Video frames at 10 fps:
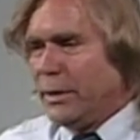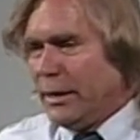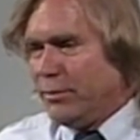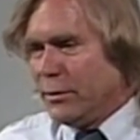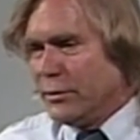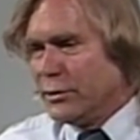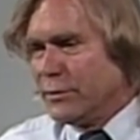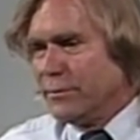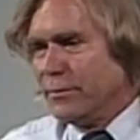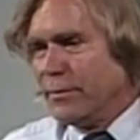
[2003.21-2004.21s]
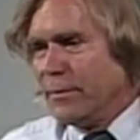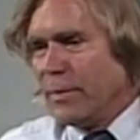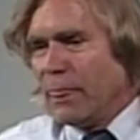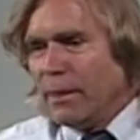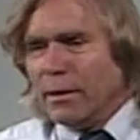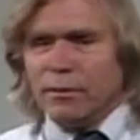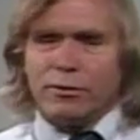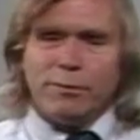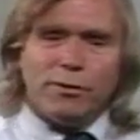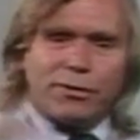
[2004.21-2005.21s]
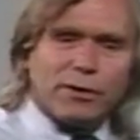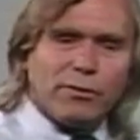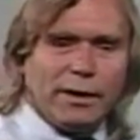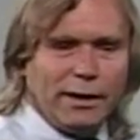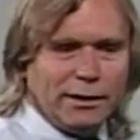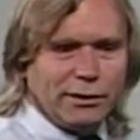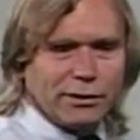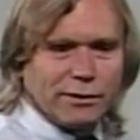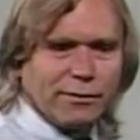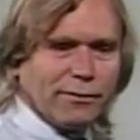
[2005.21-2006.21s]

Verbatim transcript: papers. Remove the grades.